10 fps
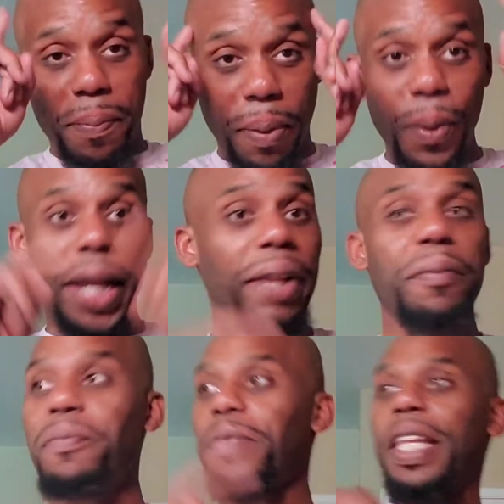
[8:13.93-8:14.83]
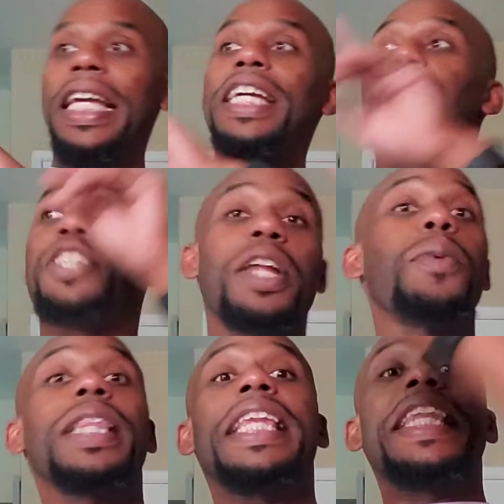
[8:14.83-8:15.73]
point. She didn't
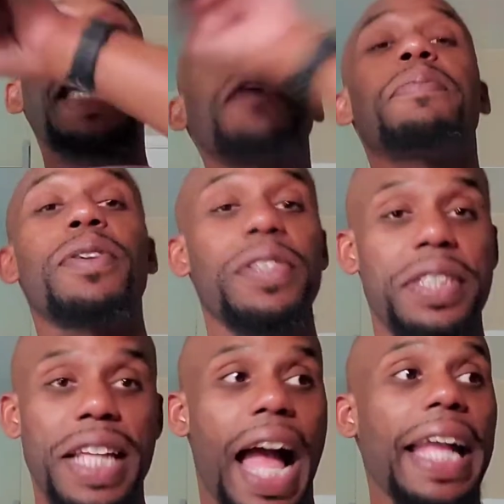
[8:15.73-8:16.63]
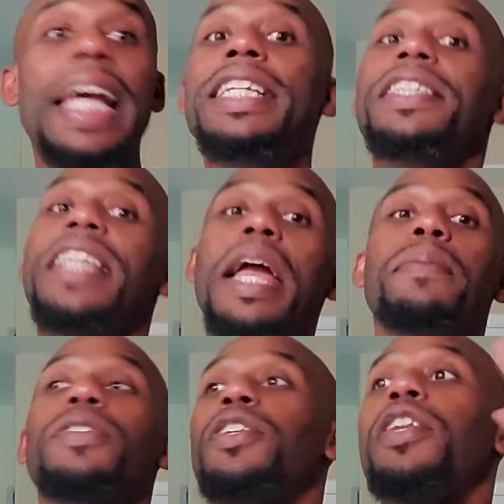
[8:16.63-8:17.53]
want the neighbors,
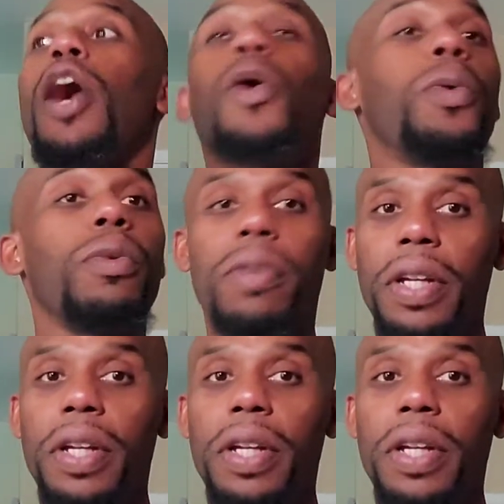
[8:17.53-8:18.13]
to know,